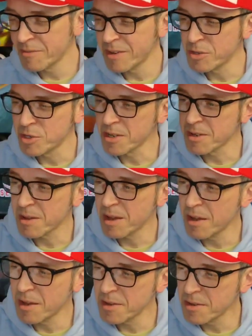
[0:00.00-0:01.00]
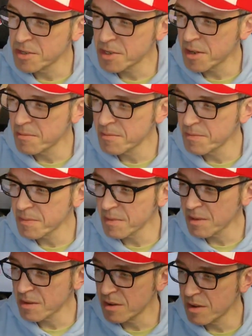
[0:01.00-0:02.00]
eventually. And
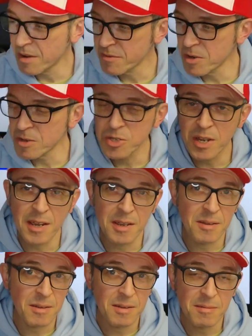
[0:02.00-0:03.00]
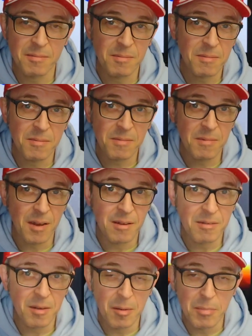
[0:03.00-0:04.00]
I've got to say,
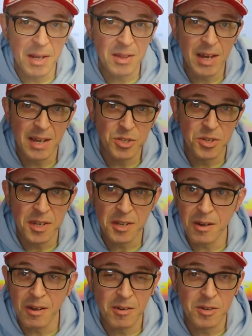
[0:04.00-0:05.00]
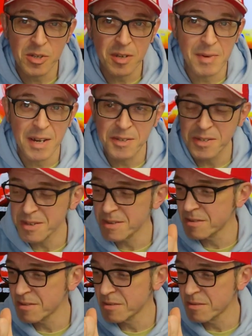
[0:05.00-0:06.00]
a big thanks, Nick. Honestly, mate,
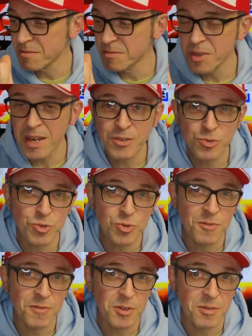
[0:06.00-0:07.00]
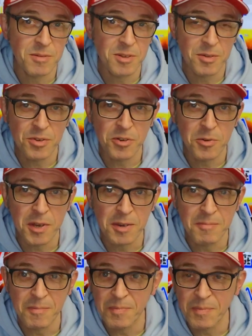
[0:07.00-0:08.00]
the extra stuff you threw in
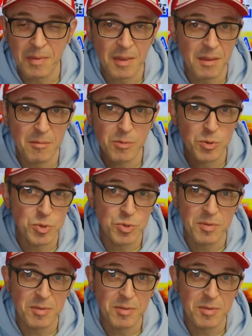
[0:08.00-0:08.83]
was